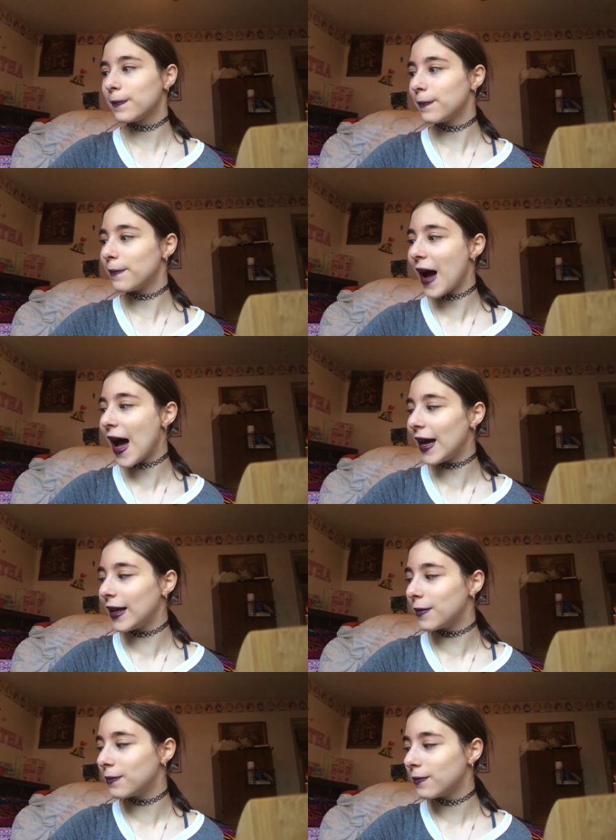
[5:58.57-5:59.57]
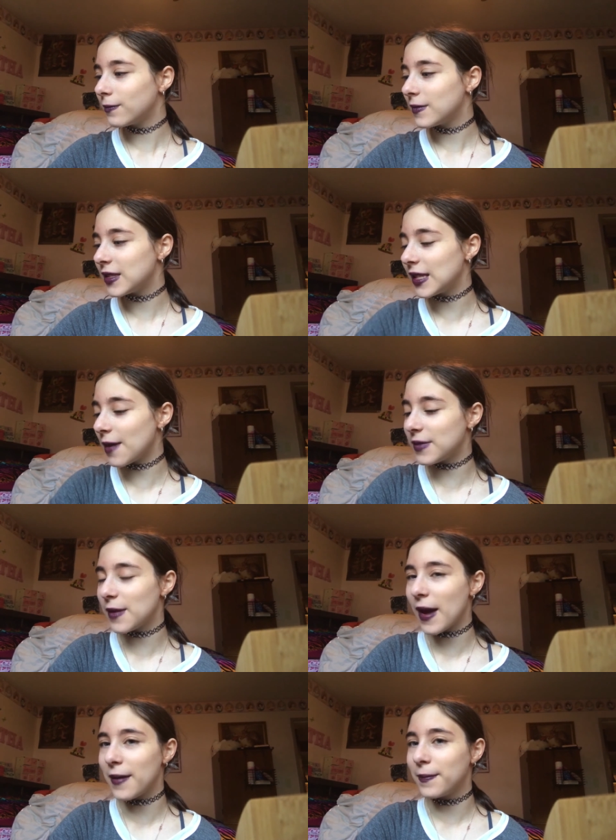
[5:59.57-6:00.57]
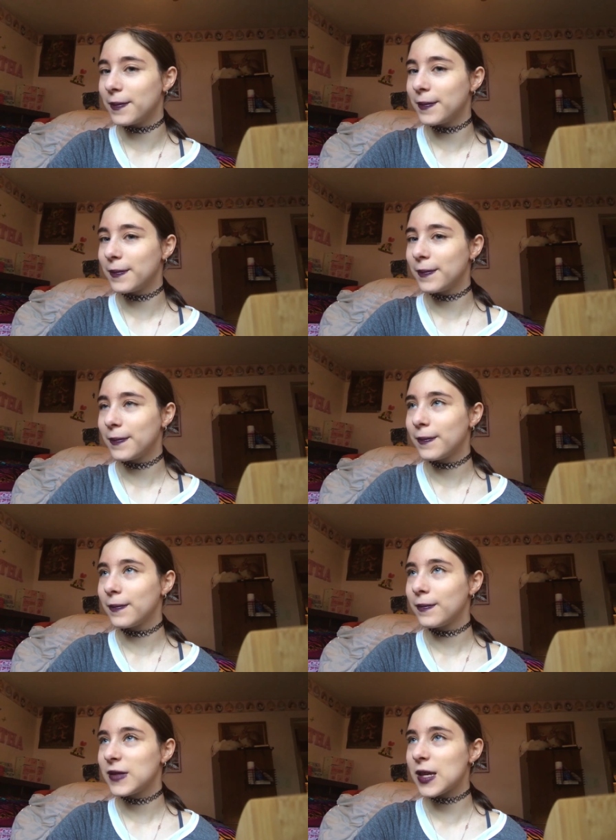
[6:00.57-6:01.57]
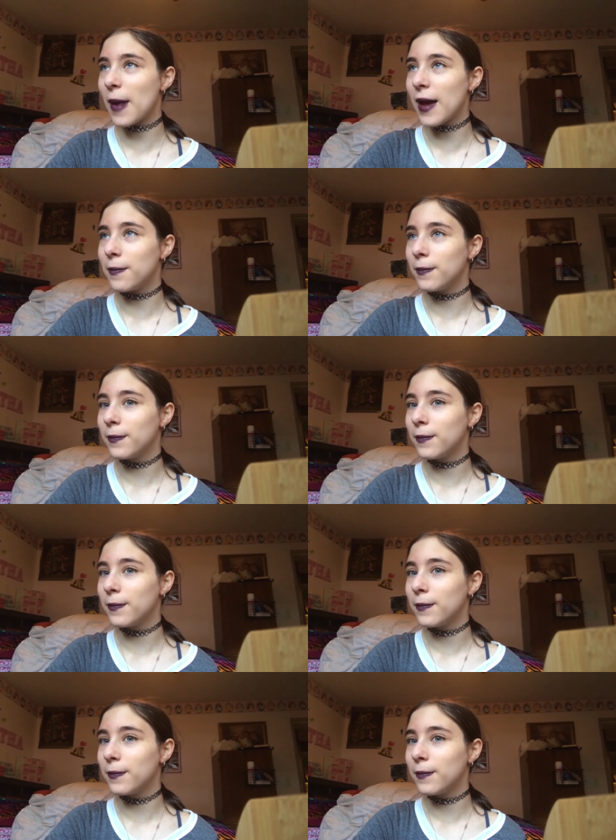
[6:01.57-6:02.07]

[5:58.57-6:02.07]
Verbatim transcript: Bye. bye. Sam, say bye. Say bye.